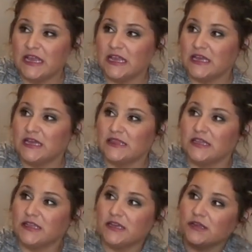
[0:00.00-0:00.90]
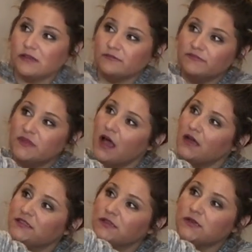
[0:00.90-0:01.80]
and the little
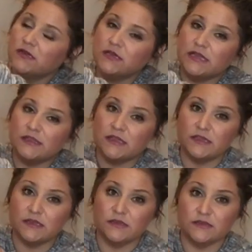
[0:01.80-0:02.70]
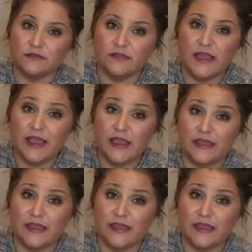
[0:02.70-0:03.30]
nozzle and the little thing,